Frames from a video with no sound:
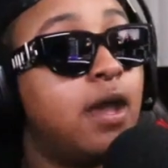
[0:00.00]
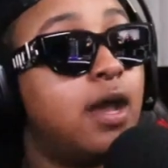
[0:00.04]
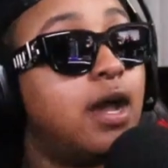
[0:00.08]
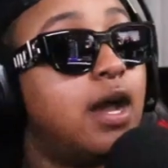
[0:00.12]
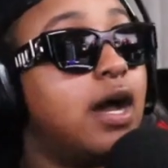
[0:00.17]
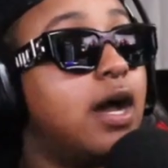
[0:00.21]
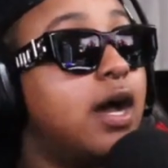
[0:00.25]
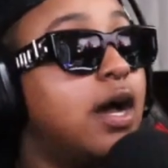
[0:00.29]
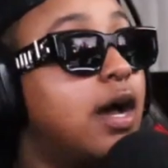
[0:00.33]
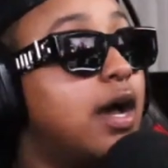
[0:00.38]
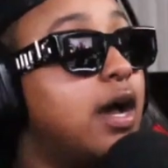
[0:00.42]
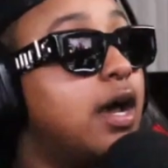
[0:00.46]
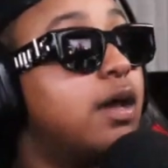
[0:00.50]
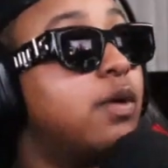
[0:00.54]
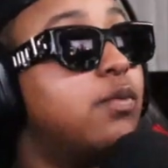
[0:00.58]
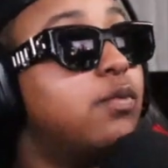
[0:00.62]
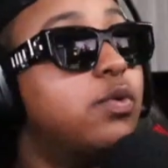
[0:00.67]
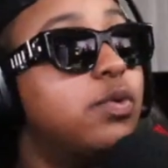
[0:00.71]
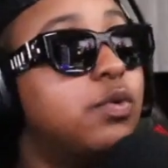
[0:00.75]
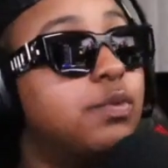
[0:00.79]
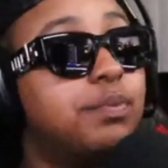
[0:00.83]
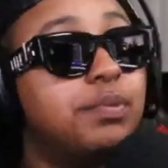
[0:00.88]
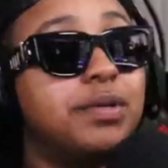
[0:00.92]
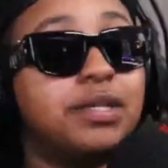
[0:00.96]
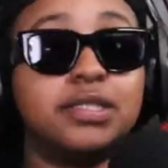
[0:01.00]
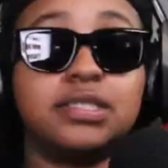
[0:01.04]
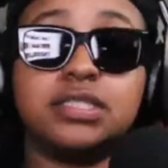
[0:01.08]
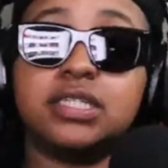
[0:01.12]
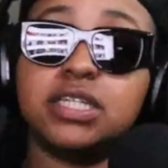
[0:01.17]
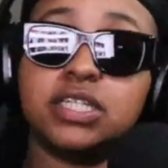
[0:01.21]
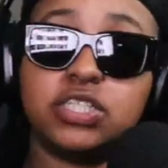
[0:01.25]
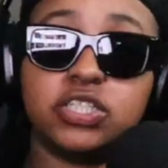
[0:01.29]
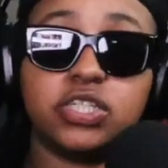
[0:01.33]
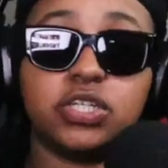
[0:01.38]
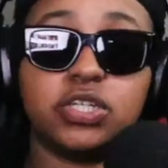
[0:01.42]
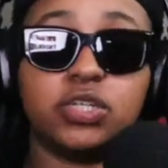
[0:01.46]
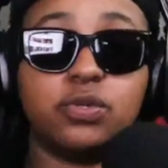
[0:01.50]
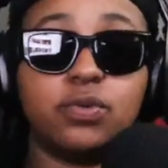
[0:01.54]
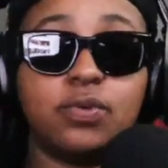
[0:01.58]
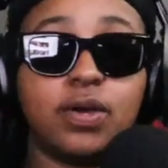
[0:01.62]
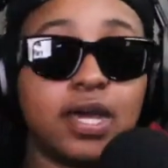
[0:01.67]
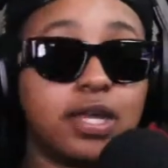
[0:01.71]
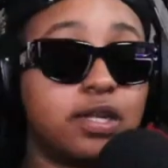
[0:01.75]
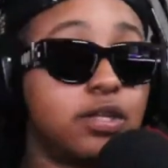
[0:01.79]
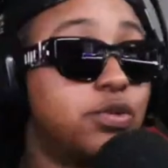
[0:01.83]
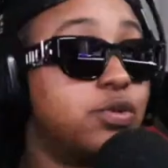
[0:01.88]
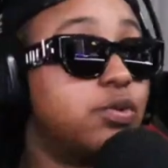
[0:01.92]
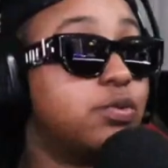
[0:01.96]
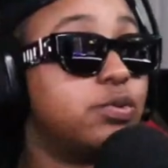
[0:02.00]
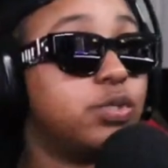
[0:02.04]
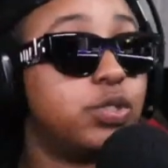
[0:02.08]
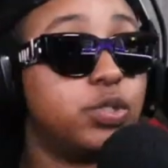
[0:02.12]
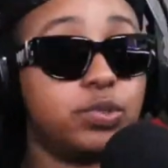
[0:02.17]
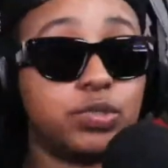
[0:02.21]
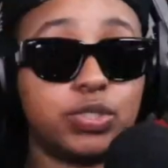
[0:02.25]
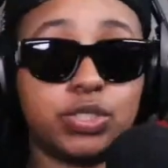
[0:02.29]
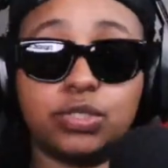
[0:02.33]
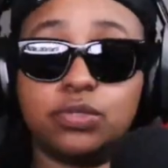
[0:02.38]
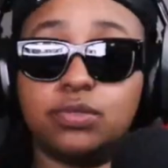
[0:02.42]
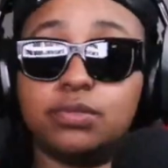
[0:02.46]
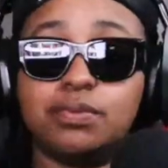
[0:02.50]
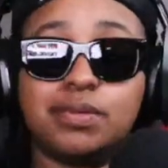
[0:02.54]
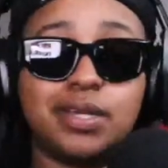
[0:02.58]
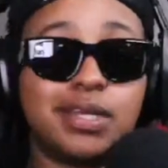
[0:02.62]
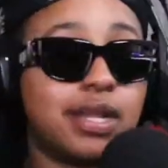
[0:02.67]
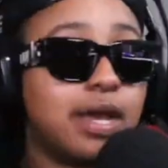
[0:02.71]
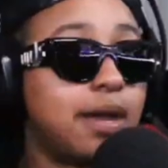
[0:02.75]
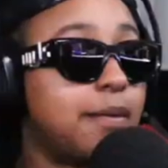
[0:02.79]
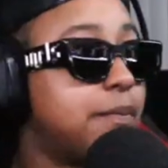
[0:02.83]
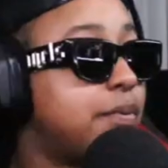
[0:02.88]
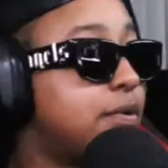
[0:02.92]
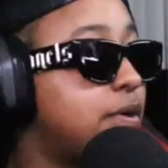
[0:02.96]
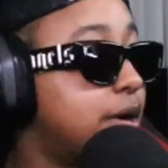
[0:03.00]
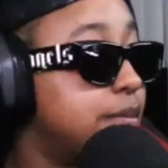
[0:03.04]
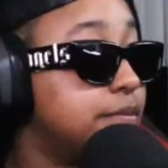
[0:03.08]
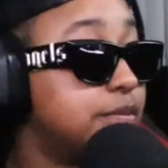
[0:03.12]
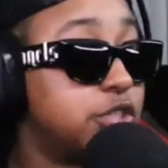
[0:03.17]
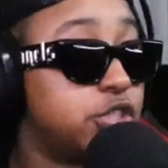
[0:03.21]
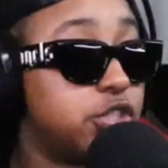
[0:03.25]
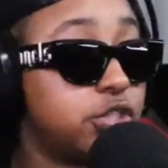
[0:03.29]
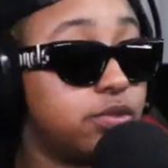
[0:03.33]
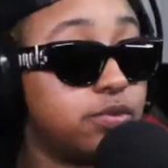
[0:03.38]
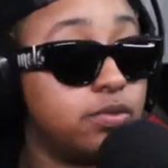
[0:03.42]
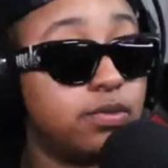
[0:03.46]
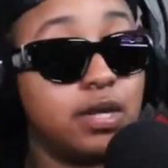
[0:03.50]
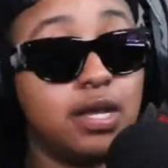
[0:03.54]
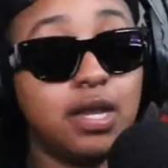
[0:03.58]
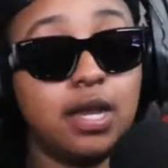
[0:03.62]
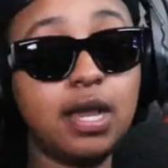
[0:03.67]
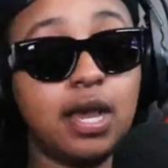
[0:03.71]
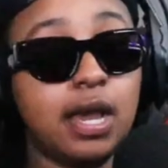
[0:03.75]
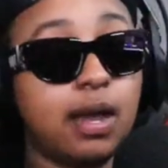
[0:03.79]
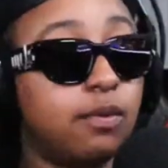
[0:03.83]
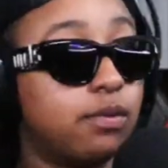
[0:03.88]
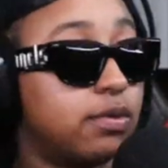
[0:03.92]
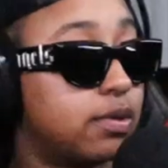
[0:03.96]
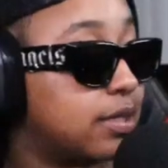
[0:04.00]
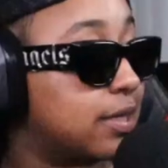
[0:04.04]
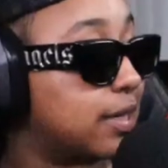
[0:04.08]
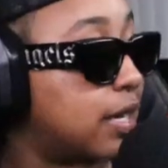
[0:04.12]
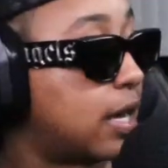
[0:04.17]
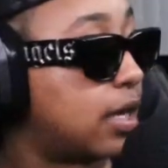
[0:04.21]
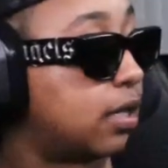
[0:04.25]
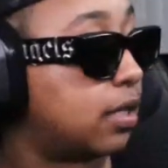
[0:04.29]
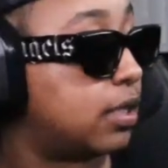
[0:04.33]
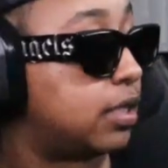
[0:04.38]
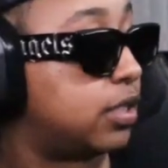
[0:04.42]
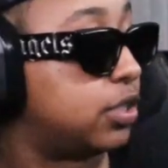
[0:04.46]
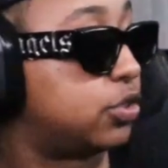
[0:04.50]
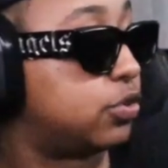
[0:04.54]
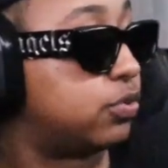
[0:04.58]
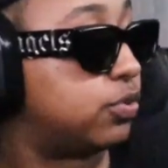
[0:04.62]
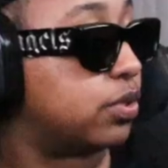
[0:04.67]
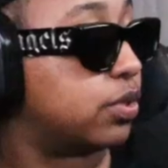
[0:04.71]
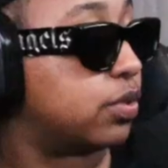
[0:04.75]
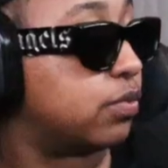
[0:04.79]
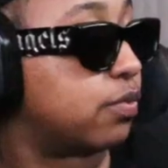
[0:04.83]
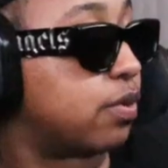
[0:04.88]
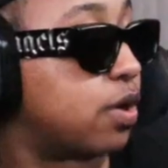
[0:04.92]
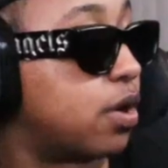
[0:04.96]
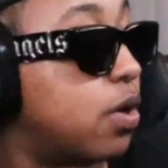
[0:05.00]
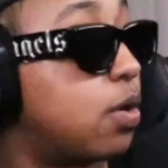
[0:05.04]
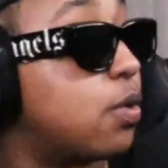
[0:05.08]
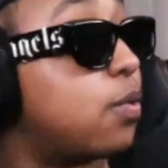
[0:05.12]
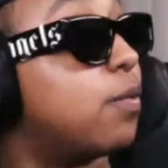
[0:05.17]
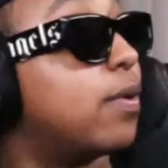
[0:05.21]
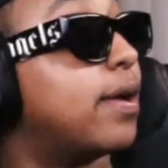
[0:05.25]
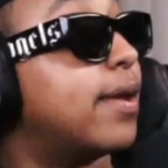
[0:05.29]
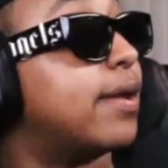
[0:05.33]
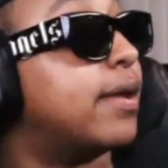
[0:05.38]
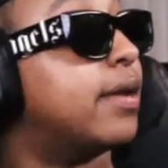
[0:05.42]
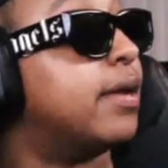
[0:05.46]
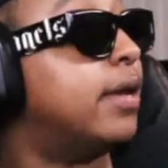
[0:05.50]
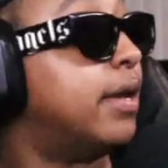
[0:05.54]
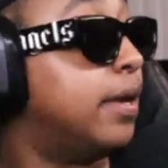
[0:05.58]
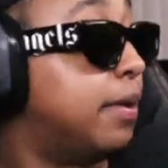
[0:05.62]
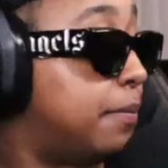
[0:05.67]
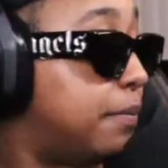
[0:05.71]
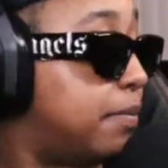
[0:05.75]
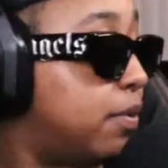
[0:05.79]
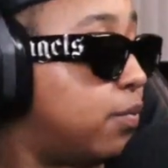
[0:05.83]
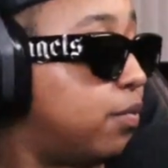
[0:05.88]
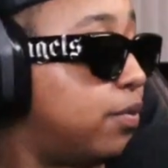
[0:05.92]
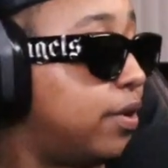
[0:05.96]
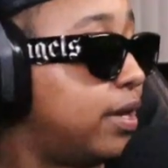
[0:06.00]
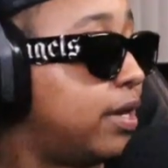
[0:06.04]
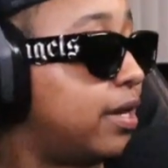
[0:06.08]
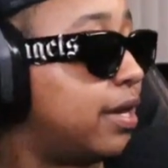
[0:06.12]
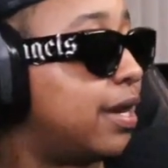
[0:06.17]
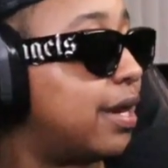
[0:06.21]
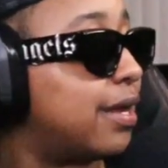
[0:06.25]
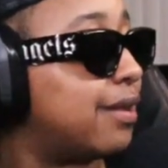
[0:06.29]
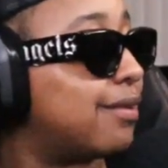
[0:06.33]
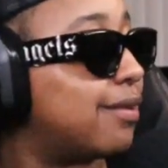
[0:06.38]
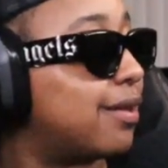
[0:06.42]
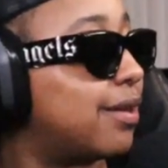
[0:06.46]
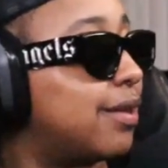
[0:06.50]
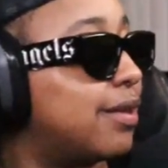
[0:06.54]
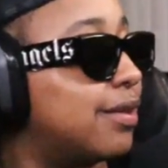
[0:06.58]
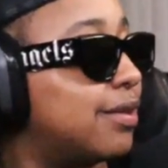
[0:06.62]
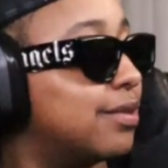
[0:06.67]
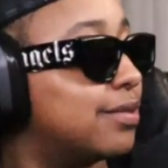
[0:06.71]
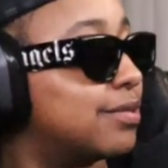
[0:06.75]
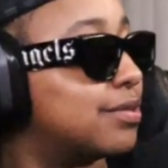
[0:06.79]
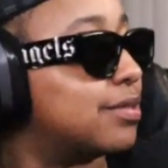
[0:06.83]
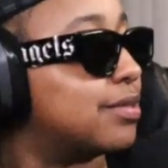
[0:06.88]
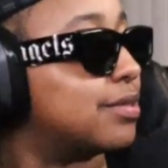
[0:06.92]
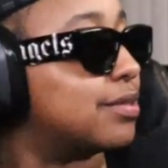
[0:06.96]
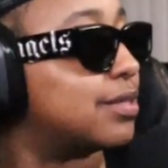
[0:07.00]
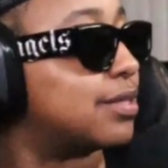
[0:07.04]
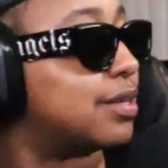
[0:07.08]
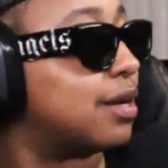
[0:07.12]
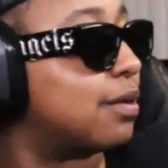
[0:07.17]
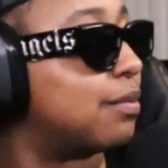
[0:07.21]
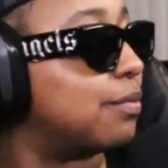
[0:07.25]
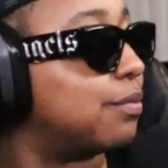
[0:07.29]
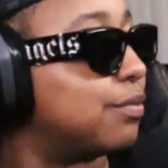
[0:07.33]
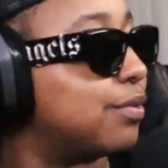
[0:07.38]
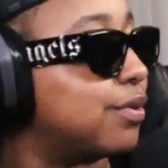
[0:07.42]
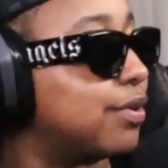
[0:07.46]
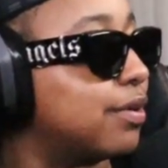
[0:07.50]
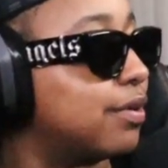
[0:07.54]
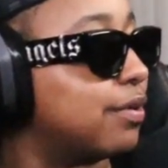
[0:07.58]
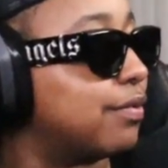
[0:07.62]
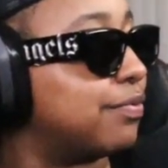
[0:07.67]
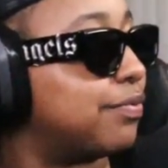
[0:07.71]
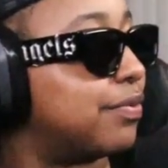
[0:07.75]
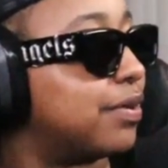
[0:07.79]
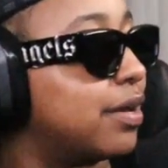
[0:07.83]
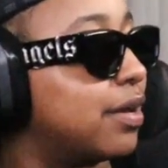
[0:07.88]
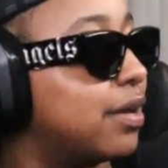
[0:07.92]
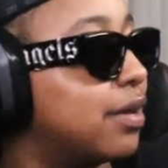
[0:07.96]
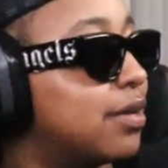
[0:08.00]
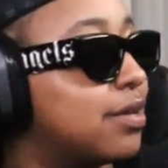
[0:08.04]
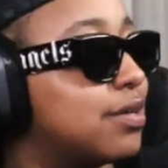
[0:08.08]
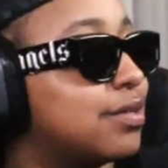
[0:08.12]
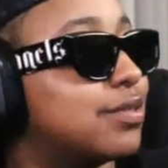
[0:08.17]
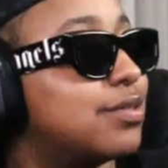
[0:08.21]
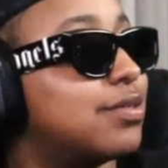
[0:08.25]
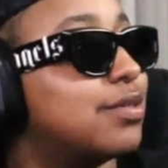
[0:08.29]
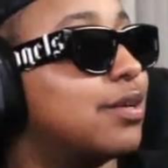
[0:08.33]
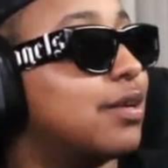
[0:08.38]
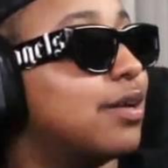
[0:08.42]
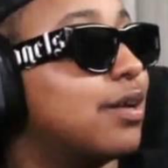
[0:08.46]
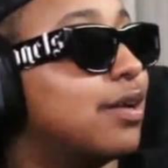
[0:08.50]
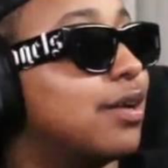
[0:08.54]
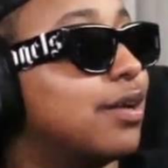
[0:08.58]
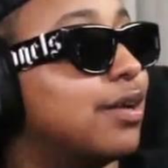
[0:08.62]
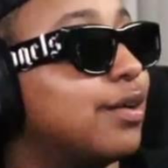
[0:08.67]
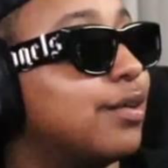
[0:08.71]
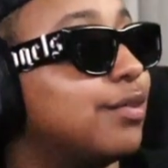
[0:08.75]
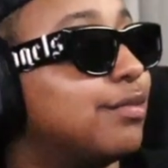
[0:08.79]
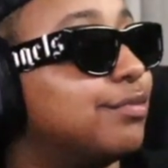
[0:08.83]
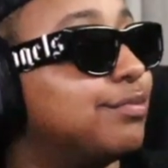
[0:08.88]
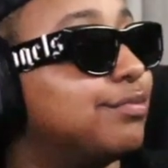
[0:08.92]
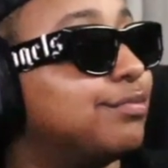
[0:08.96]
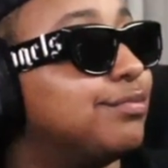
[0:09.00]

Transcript: I will be teaching you how to do YouTube, and I promise you, I will not lead you in the wrong way. But we got to get into something real fast, child.